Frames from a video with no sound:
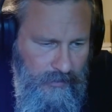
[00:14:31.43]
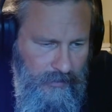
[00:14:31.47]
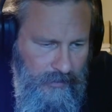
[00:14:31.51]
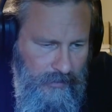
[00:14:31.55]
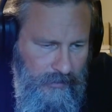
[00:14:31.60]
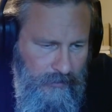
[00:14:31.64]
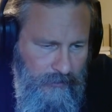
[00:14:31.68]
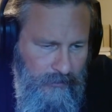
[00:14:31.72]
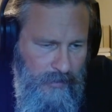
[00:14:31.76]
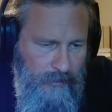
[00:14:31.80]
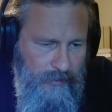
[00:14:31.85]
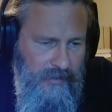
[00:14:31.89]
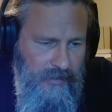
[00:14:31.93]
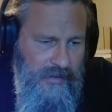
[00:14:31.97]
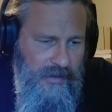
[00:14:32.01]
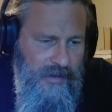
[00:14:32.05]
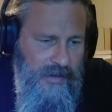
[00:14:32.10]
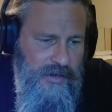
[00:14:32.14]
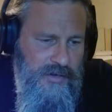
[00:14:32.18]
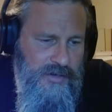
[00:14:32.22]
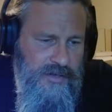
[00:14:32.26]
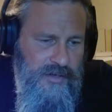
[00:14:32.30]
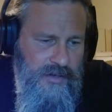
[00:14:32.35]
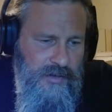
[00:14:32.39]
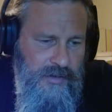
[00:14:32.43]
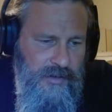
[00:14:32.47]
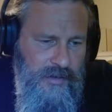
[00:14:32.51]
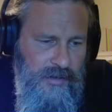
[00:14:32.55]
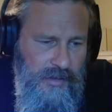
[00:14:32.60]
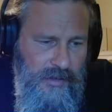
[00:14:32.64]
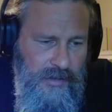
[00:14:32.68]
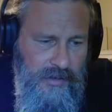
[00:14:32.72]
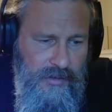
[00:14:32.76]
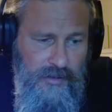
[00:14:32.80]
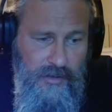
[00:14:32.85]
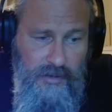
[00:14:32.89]
replication
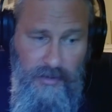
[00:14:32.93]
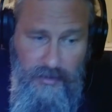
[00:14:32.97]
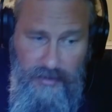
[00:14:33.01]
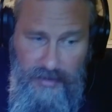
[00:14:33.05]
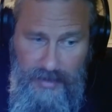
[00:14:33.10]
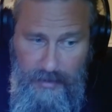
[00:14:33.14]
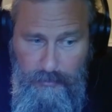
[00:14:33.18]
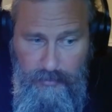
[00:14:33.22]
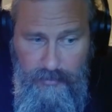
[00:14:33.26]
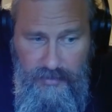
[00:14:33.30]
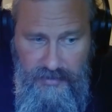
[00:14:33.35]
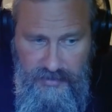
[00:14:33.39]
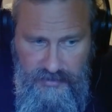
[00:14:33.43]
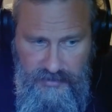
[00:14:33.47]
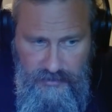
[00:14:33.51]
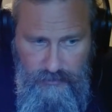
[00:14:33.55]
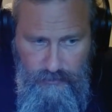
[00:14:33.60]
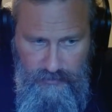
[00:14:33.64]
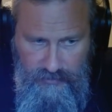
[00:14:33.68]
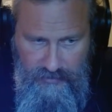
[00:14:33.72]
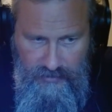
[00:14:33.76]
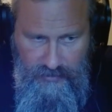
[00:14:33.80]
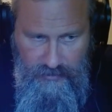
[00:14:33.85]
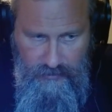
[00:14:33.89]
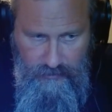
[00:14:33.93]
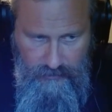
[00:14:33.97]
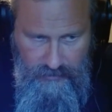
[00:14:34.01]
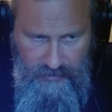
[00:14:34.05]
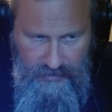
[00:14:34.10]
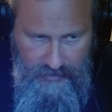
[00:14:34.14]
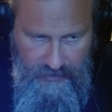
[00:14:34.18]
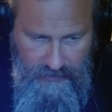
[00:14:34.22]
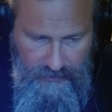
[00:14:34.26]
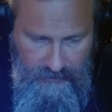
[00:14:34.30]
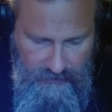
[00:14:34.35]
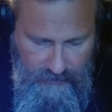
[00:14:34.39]
in collaboration with the
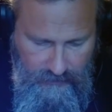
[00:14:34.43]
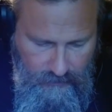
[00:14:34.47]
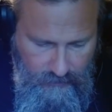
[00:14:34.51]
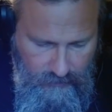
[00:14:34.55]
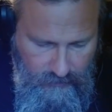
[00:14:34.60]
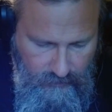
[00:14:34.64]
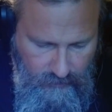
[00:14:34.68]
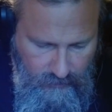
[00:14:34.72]
Koreans